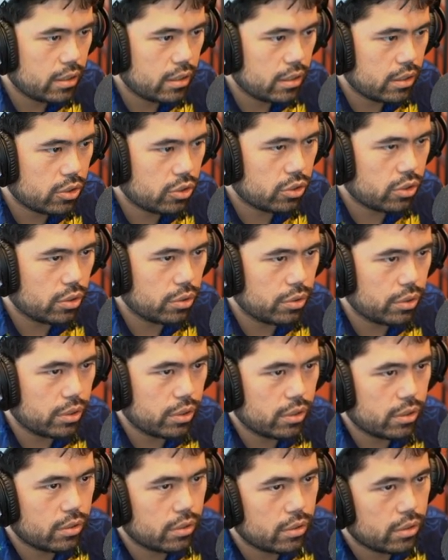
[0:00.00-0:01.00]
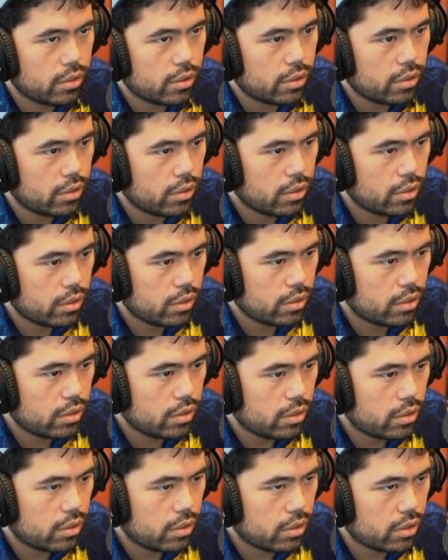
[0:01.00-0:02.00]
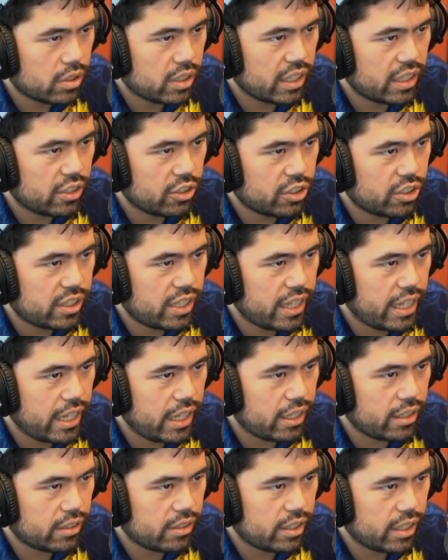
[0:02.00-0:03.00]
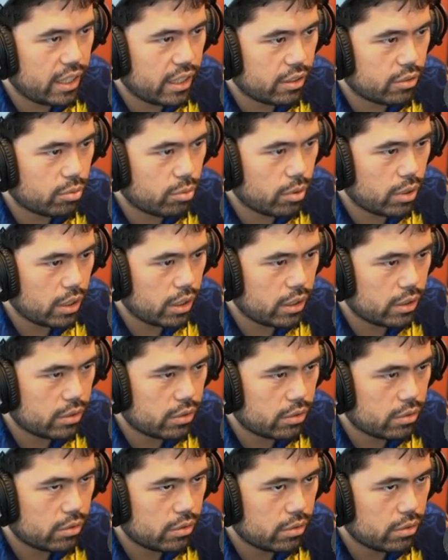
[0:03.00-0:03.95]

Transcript: Just go here. So I can just take and take twice.